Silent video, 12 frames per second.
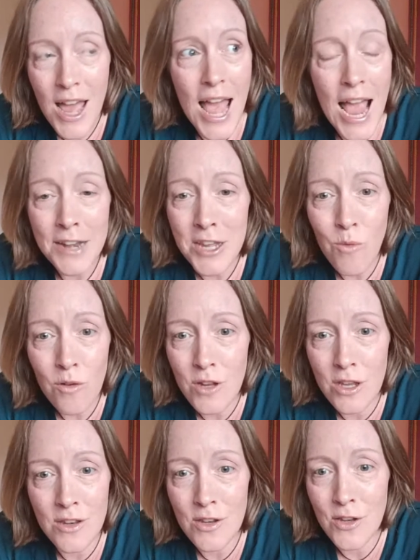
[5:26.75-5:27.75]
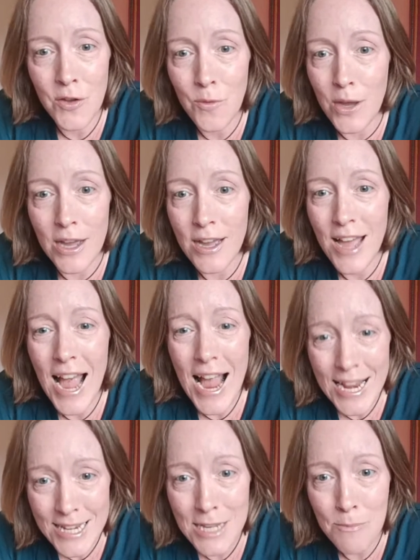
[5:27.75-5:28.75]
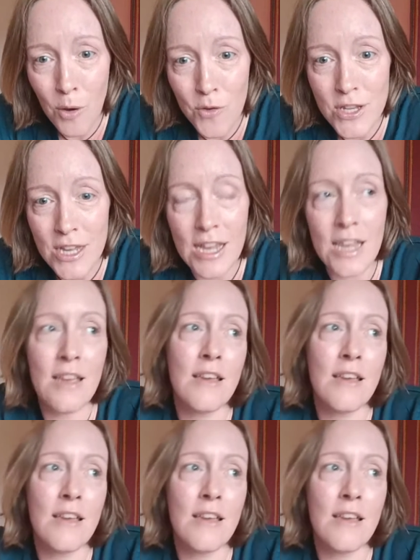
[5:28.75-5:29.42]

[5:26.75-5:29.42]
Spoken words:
Anyone can do it. Anybody.